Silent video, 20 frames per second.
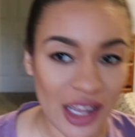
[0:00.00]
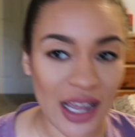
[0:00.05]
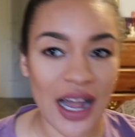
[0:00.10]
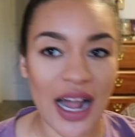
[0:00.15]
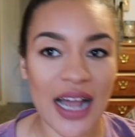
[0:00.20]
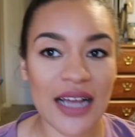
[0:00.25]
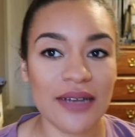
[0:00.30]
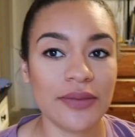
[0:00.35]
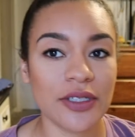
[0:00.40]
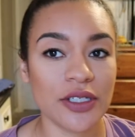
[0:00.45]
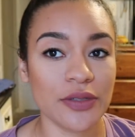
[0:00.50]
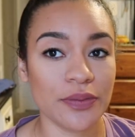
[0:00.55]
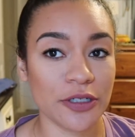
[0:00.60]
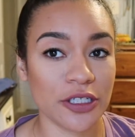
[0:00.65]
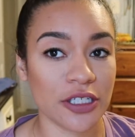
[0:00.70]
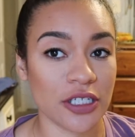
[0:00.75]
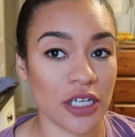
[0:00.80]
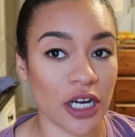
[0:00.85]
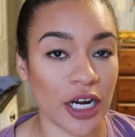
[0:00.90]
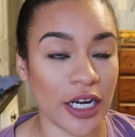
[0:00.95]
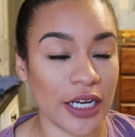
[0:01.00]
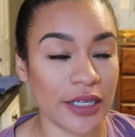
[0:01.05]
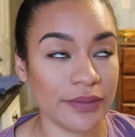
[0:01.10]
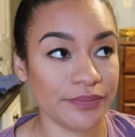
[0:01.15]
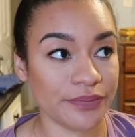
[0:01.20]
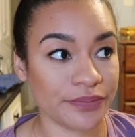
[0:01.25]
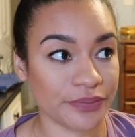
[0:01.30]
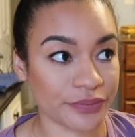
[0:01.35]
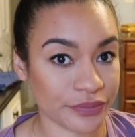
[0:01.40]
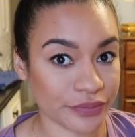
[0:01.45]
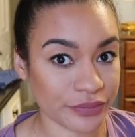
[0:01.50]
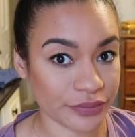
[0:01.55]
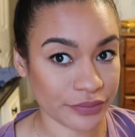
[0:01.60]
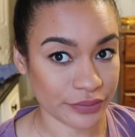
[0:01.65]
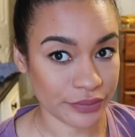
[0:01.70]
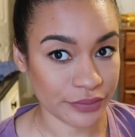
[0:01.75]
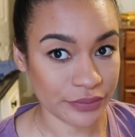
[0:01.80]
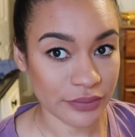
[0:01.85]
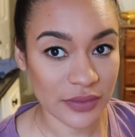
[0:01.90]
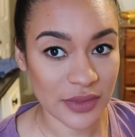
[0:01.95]
I'm super sorry
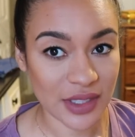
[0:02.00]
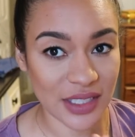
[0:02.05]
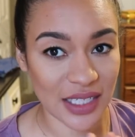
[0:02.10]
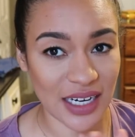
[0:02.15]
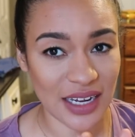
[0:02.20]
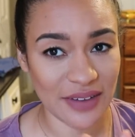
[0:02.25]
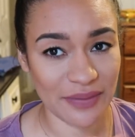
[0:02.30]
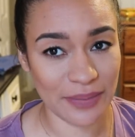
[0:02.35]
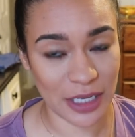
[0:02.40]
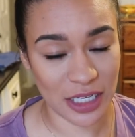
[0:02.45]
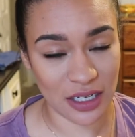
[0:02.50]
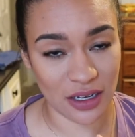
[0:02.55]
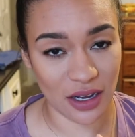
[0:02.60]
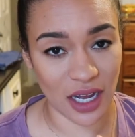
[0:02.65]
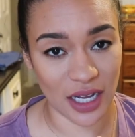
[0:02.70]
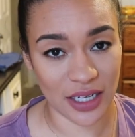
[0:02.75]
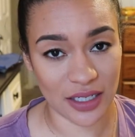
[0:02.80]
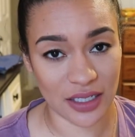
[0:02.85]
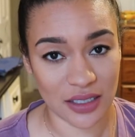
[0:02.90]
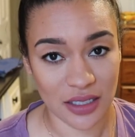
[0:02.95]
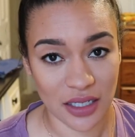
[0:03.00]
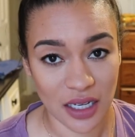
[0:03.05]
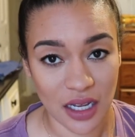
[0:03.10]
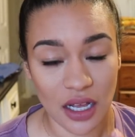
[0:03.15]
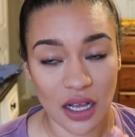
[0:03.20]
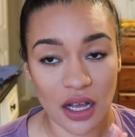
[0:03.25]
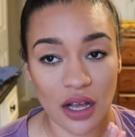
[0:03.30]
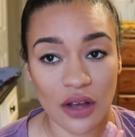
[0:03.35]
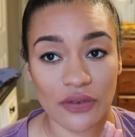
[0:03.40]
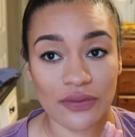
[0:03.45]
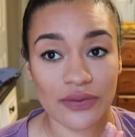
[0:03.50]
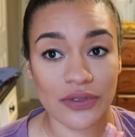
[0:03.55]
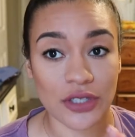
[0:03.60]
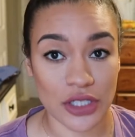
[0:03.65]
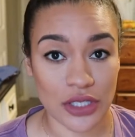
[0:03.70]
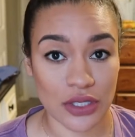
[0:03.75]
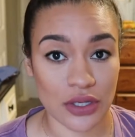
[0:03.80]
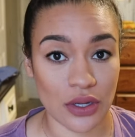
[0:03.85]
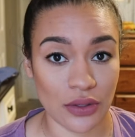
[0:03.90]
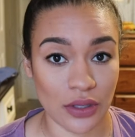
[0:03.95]
that I've been gone for
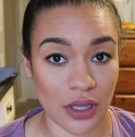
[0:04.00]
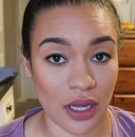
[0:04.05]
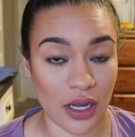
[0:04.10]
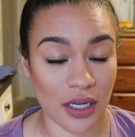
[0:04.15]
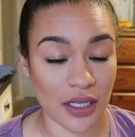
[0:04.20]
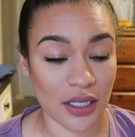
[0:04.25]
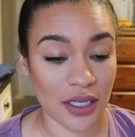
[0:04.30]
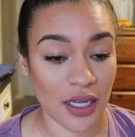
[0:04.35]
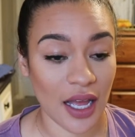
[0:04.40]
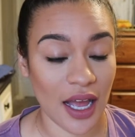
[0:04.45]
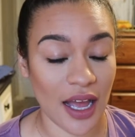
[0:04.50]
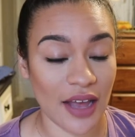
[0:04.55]
so long.